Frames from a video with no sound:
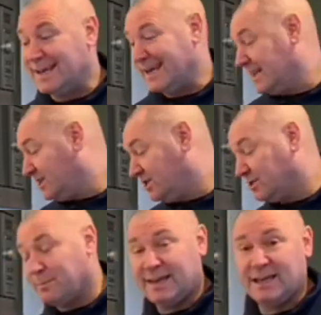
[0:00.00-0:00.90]
And that's
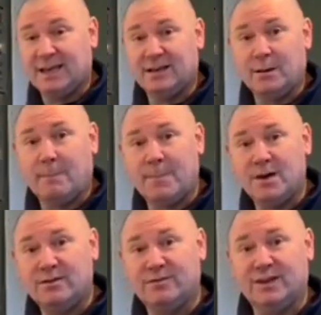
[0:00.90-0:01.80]
just making
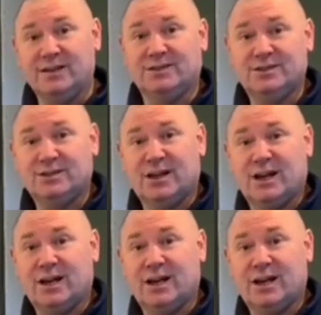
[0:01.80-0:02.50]
bird feeders